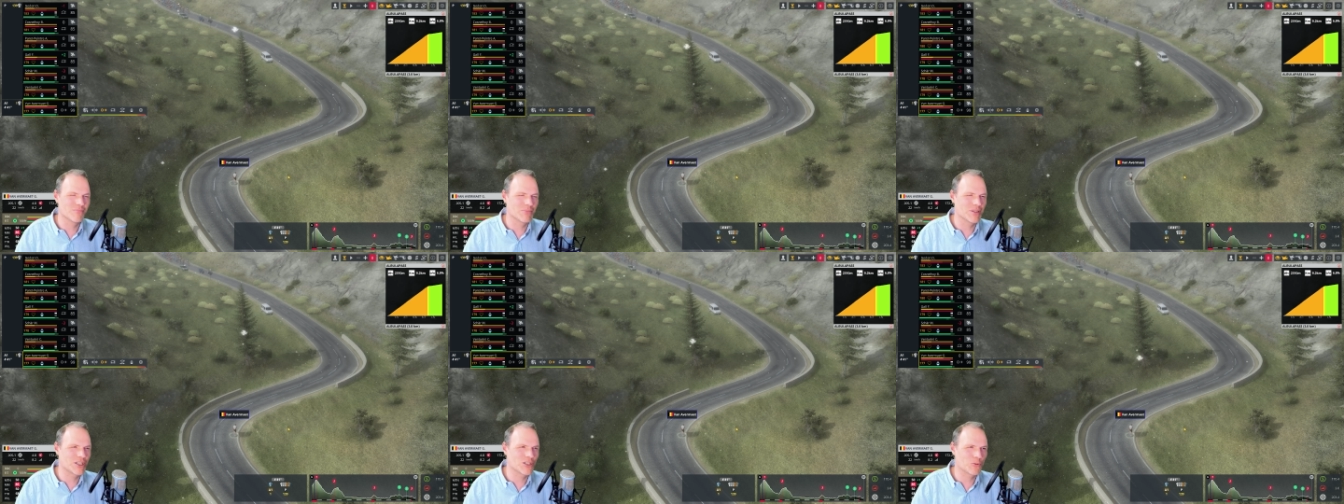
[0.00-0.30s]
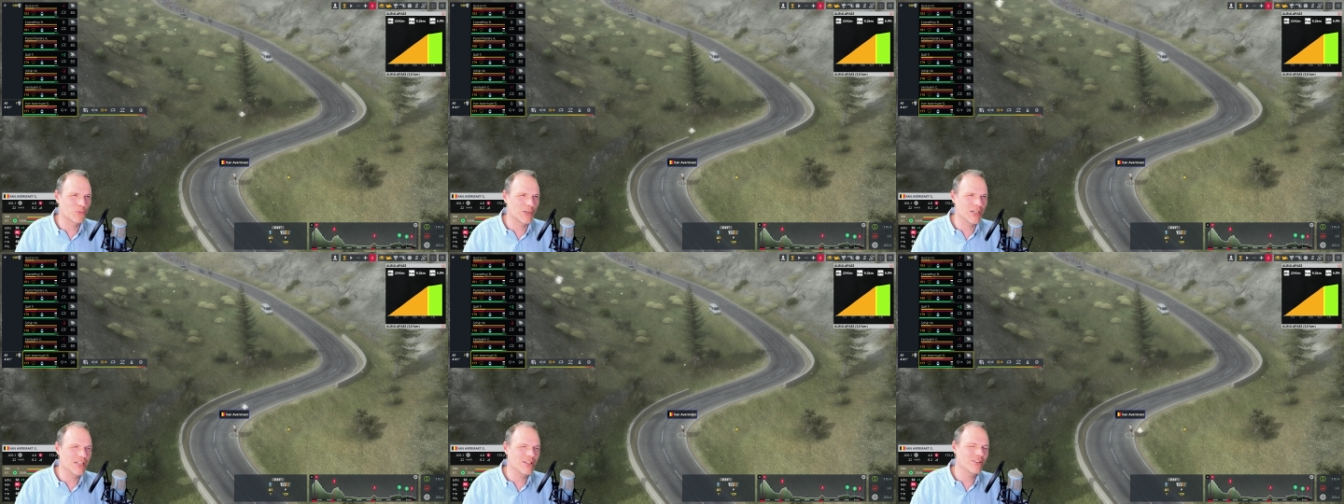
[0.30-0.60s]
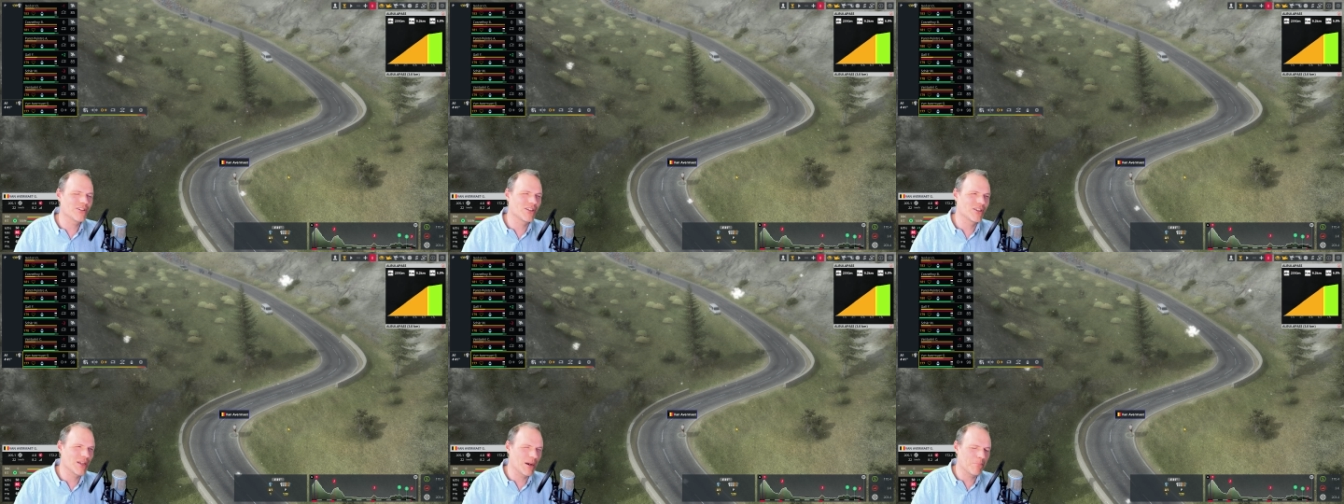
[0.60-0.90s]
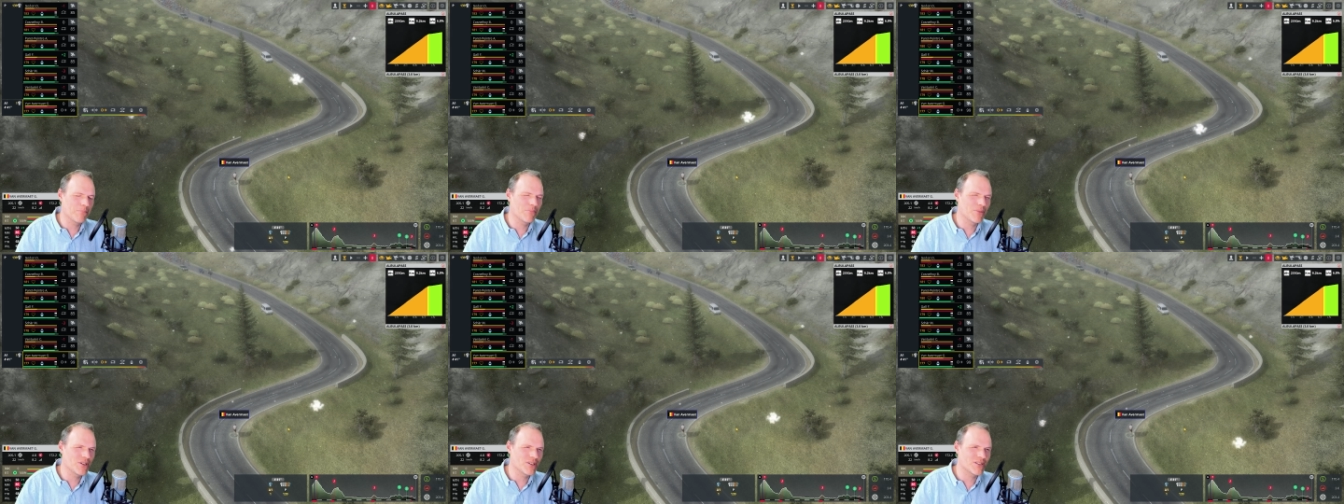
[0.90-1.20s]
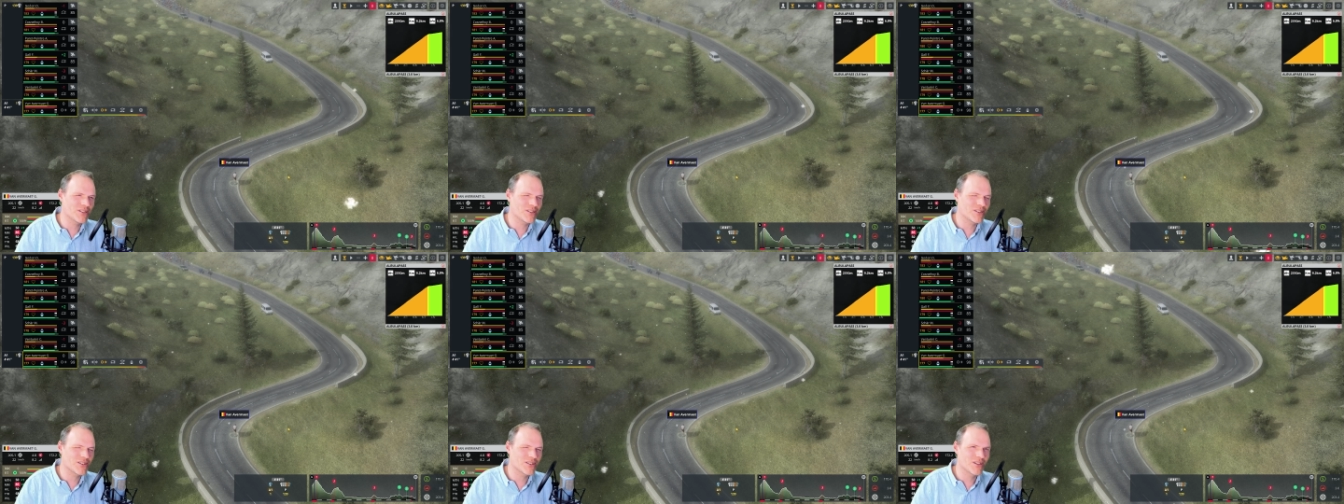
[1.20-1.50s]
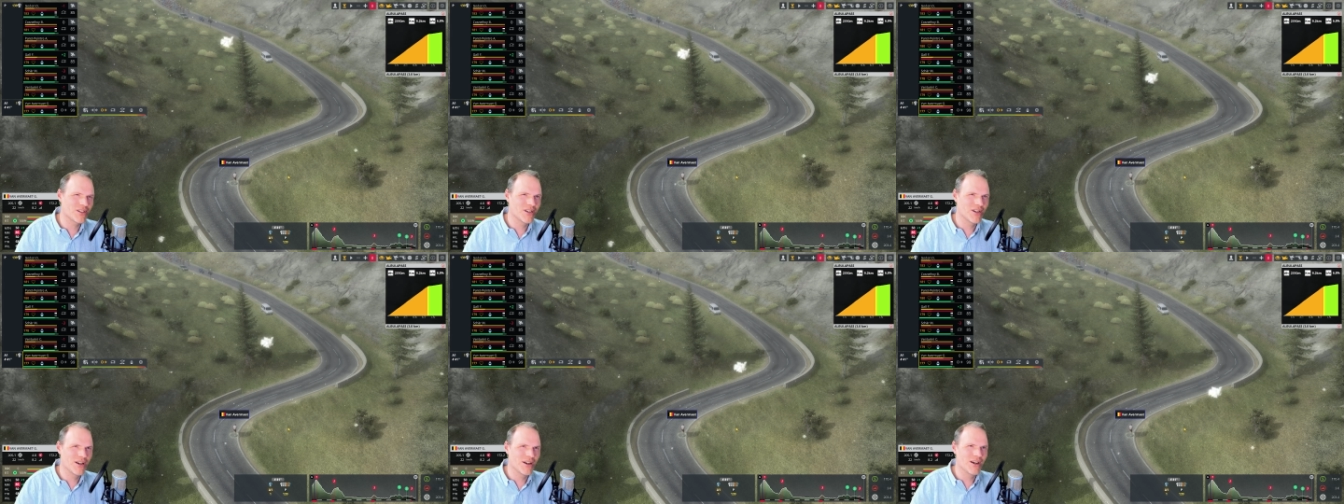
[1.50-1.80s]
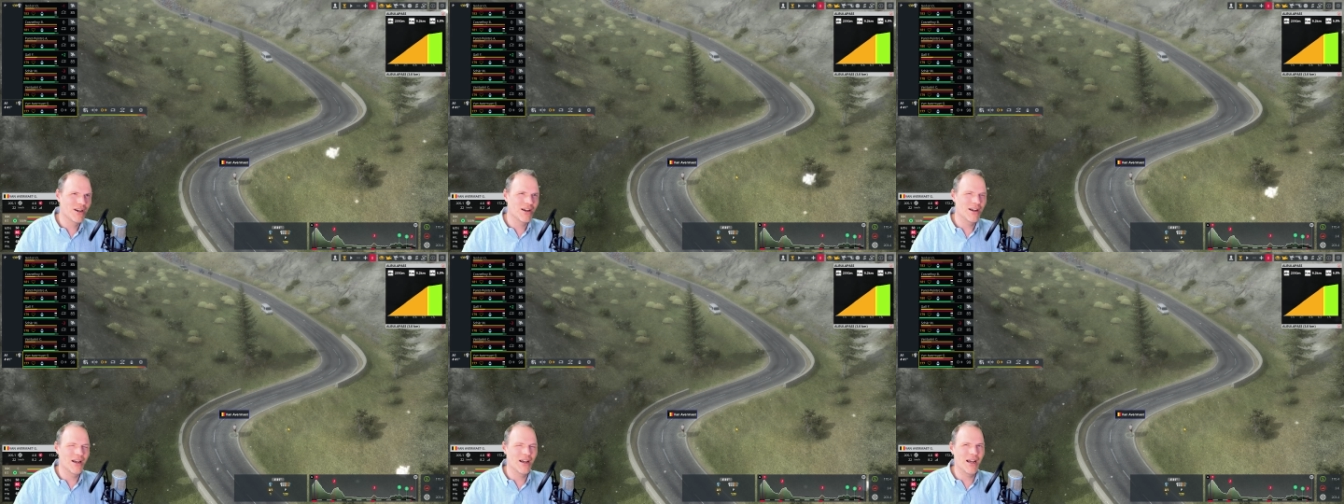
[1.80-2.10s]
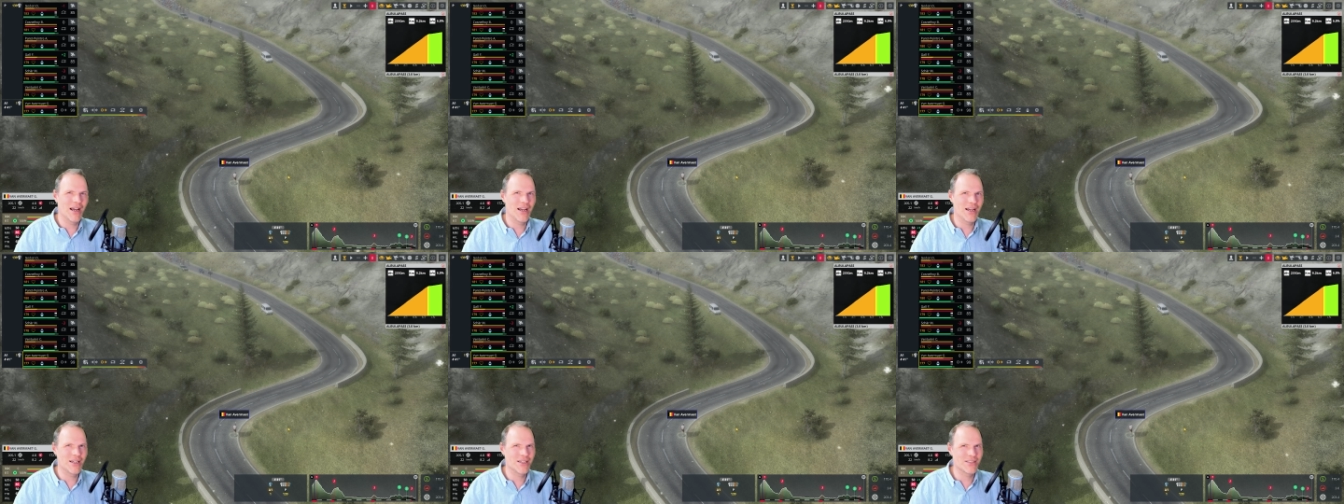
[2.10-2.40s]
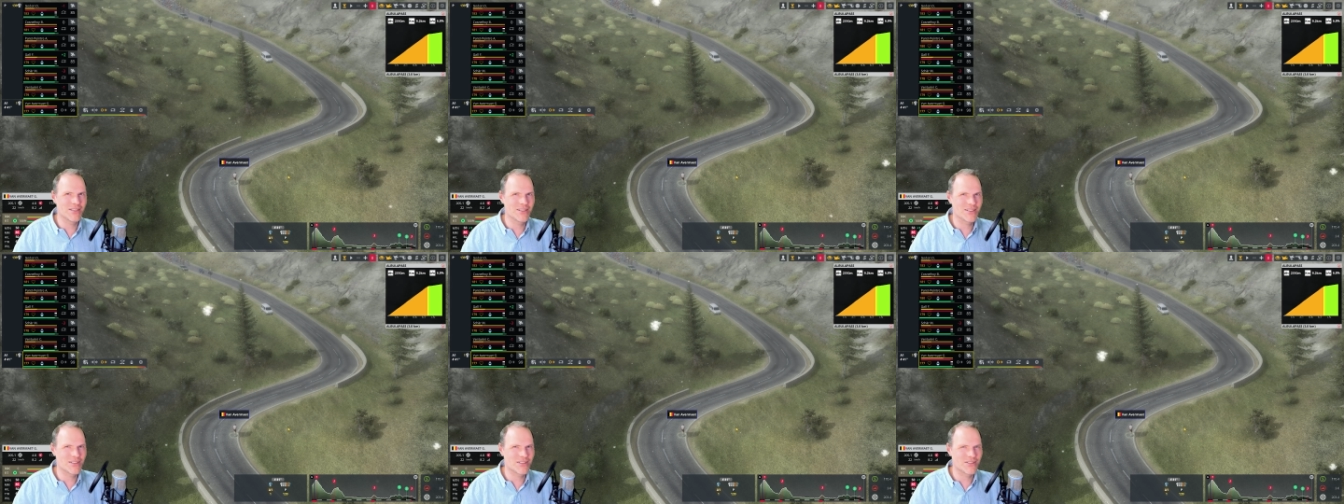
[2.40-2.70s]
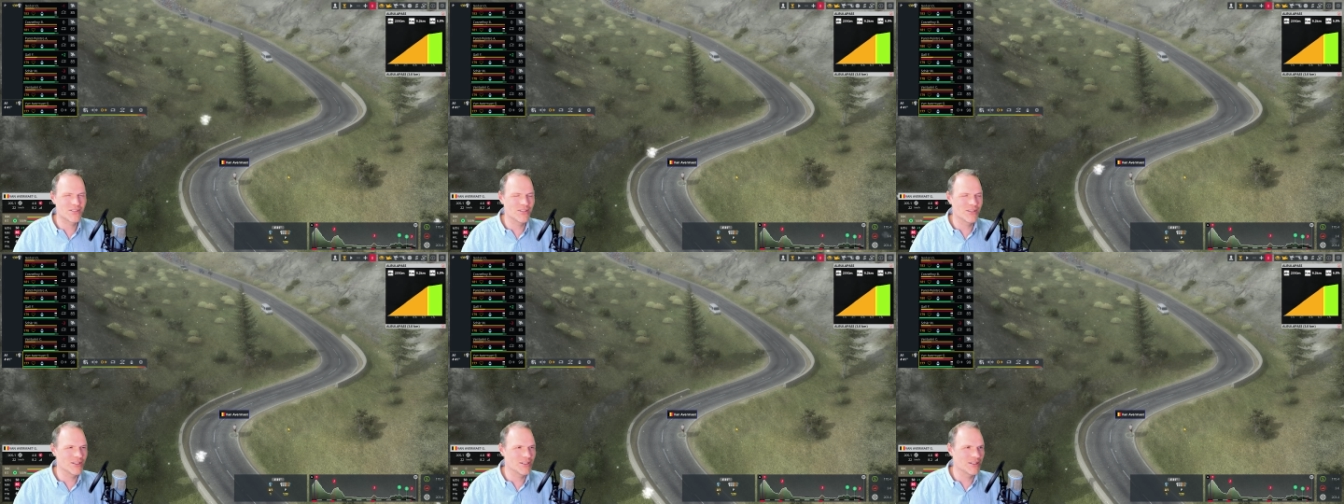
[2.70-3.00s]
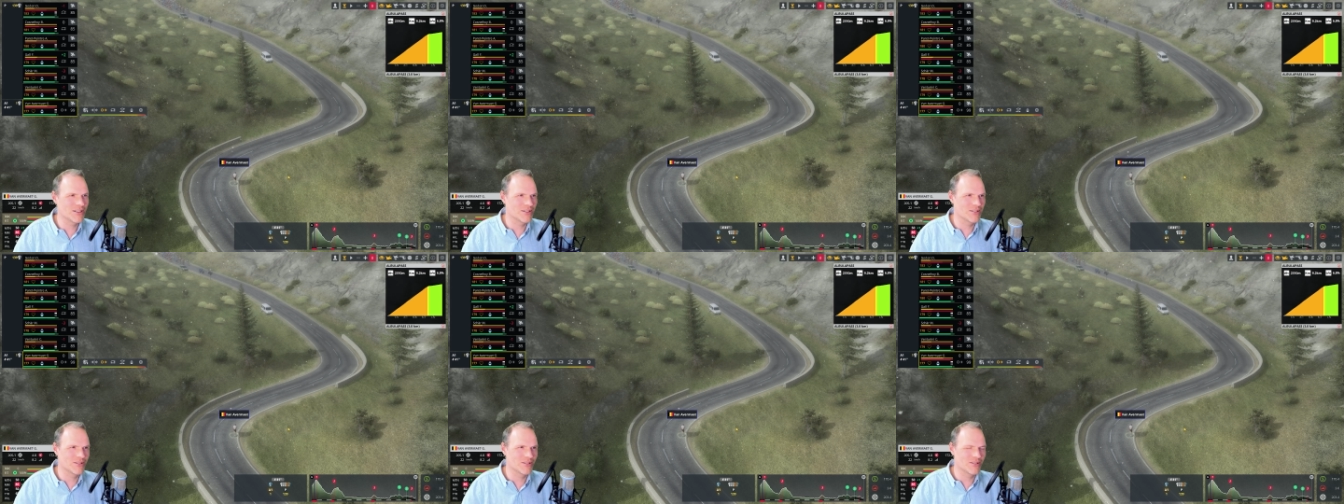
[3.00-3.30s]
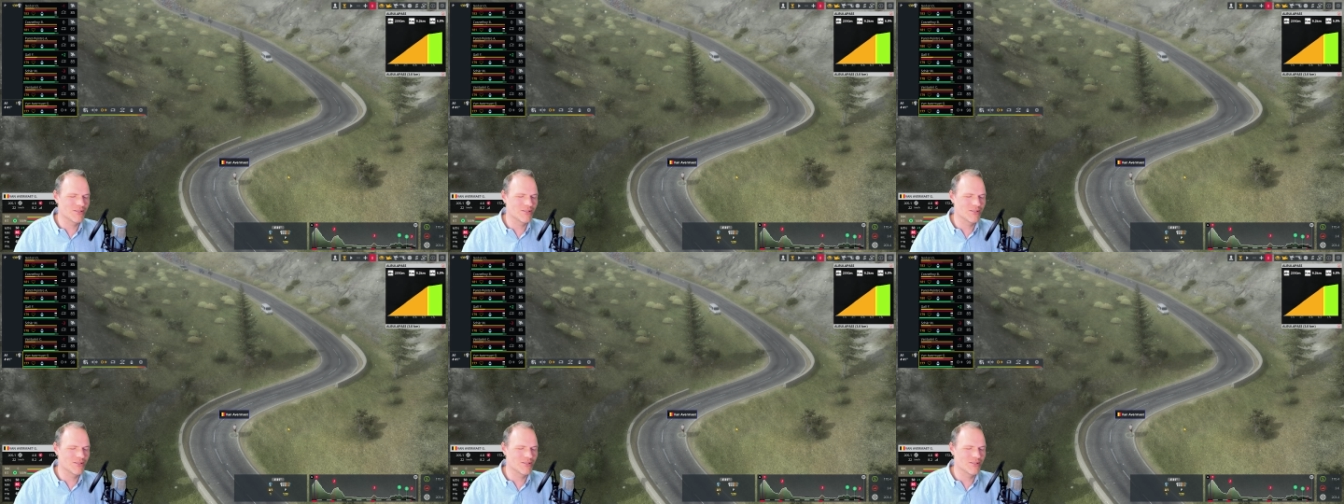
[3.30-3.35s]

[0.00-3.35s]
between the numbers and the